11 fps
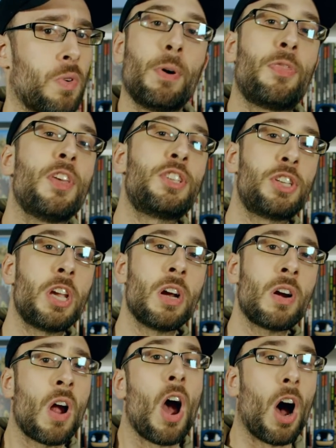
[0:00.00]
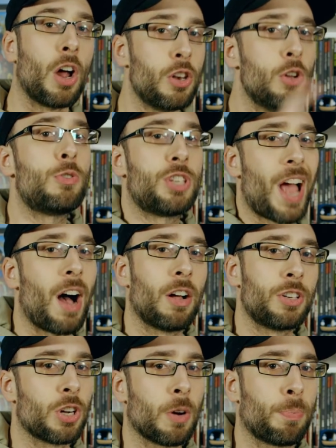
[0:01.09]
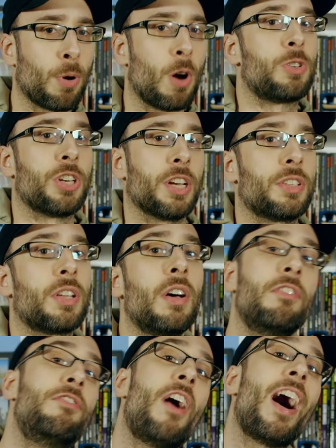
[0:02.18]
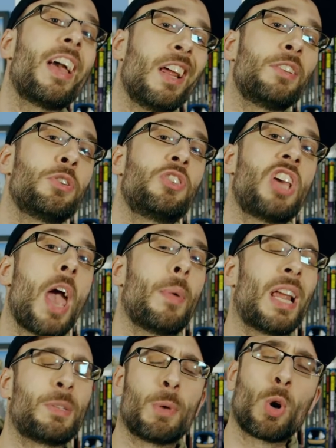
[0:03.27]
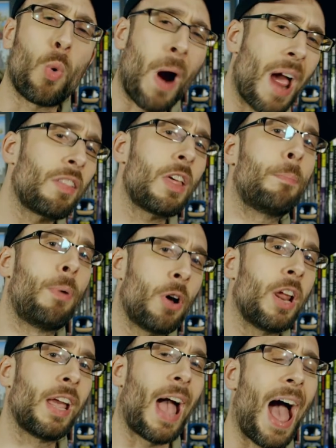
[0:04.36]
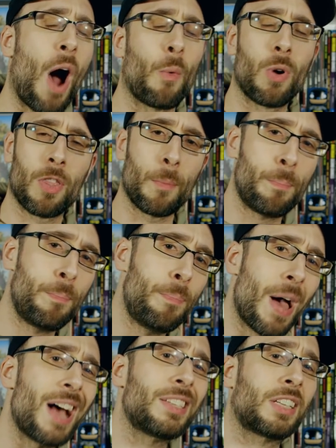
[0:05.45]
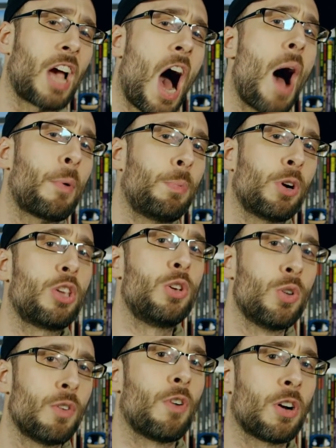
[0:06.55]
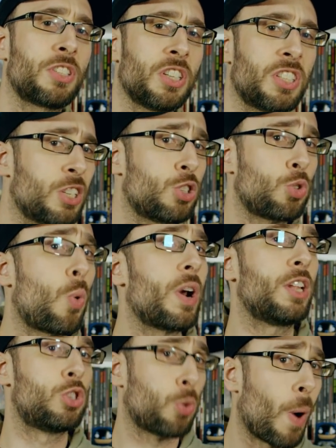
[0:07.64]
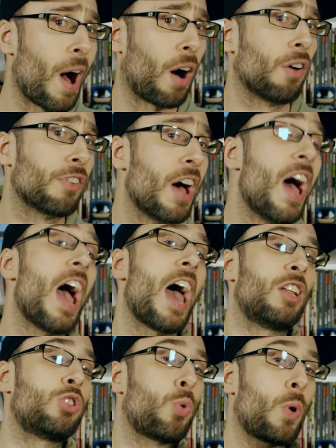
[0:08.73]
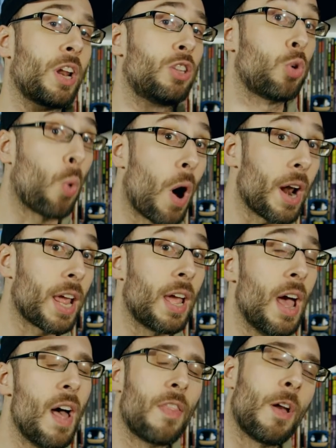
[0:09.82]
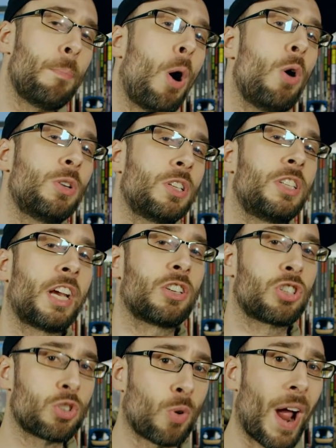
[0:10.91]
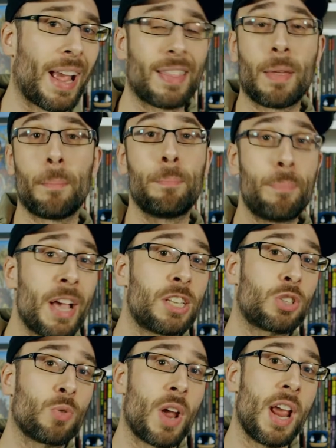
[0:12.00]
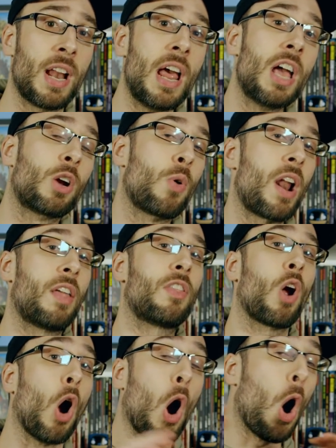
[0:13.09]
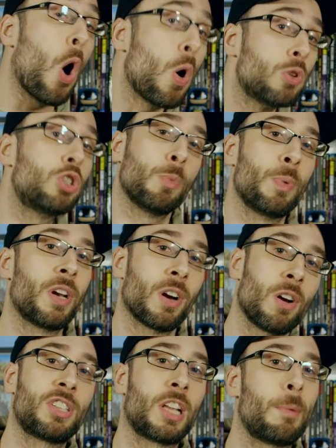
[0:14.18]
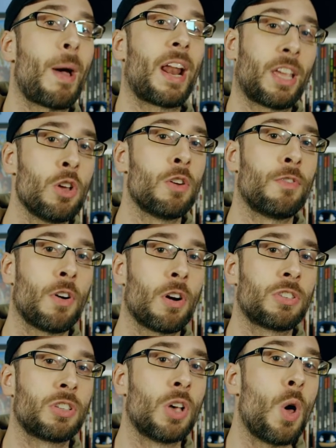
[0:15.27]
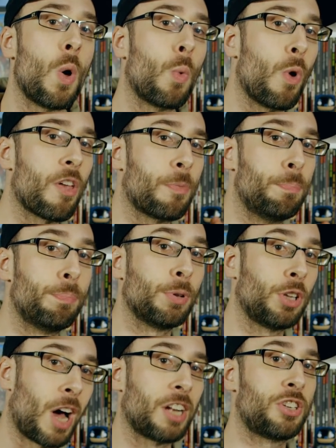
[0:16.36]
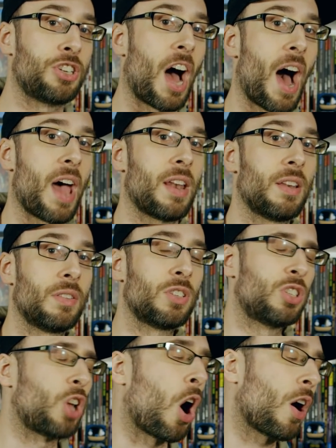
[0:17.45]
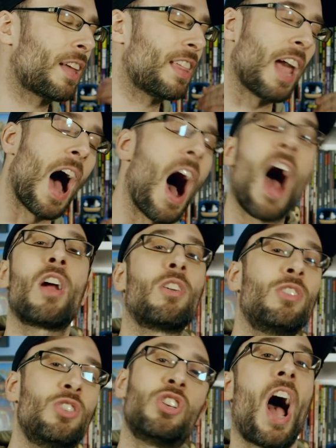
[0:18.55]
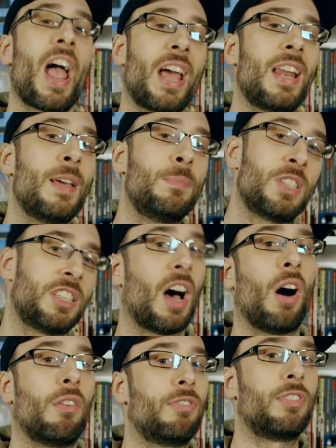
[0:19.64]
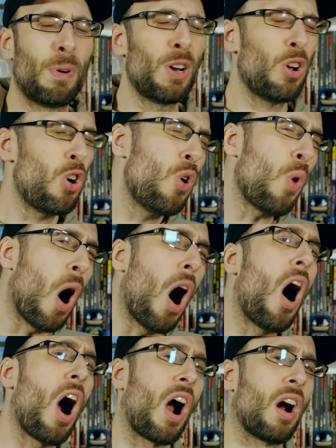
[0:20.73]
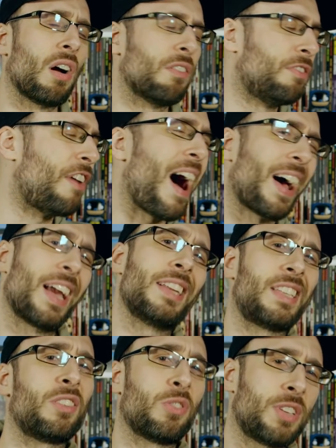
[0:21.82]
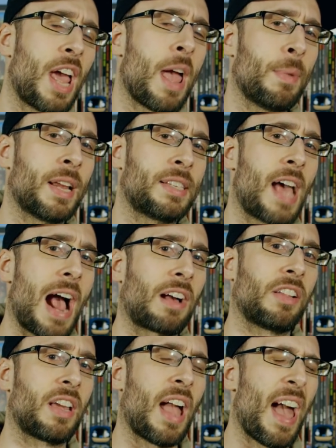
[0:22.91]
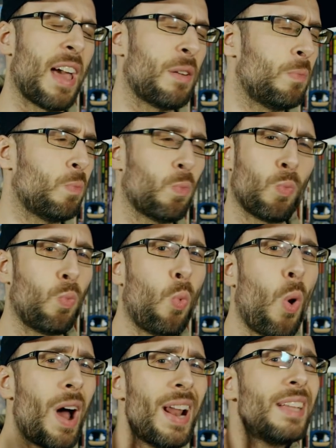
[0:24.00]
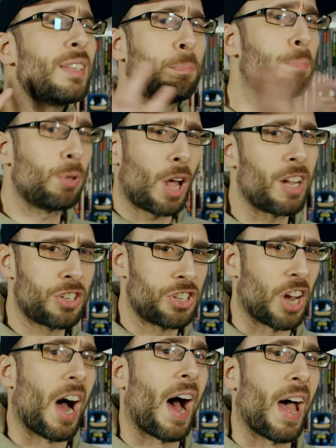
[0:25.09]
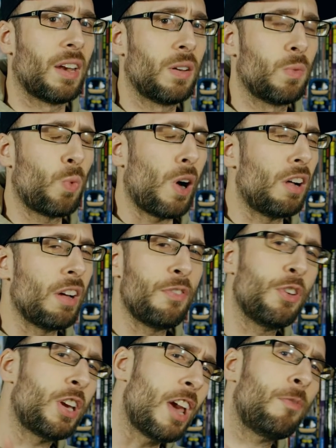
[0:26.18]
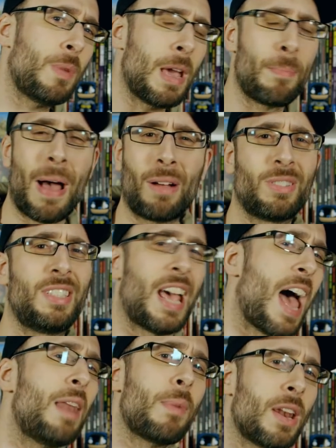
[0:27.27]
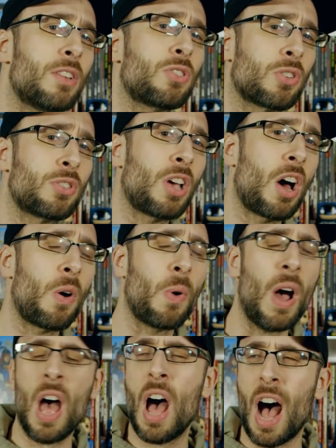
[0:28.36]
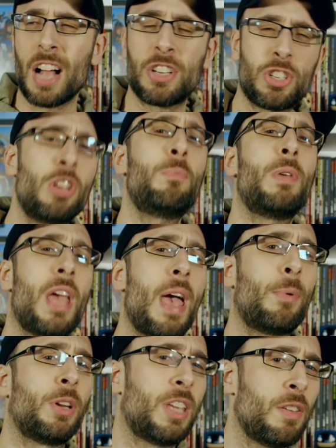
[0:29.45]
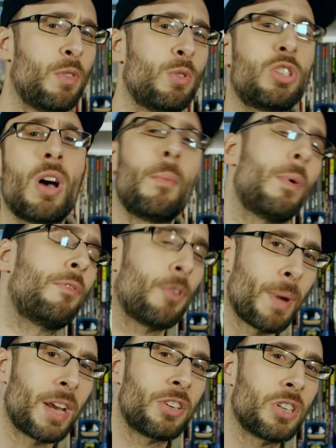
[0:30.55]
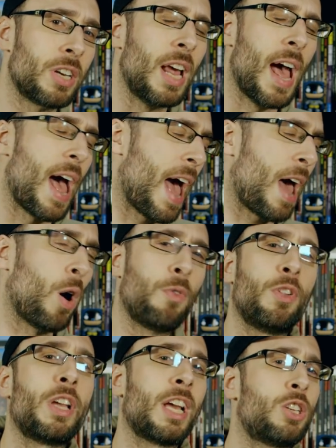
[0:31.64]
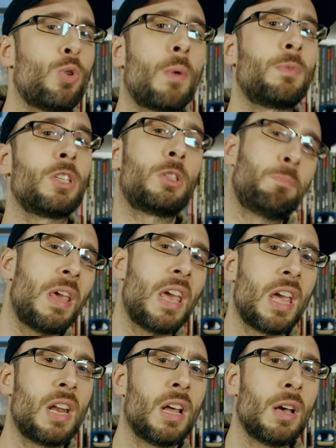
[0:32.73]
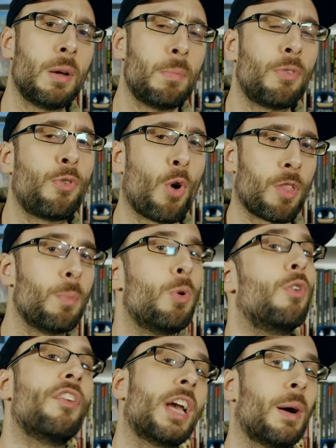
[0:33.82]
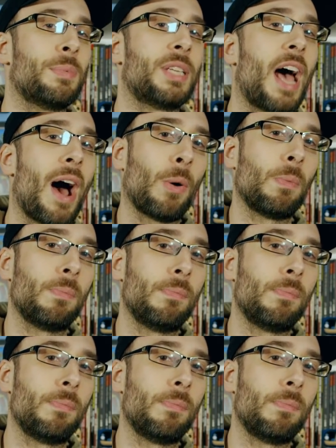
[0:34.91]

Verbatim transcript: But this year, a new challenger approaches. Valiant Entertainment has been quietly putting out one of the best comic book universes since 2012. And in 2020, they're posed to take a strike at the big screen, creating their own superhero cinematic universe with Bloodshot, starring the Iron Giant himself. But who are Valiant Entertainment exactly? And what is a Bloodshot? Well, if you give me about 10 minutes or so, I should be able to give you some information and hopefully get you up to speed before the movie comes out.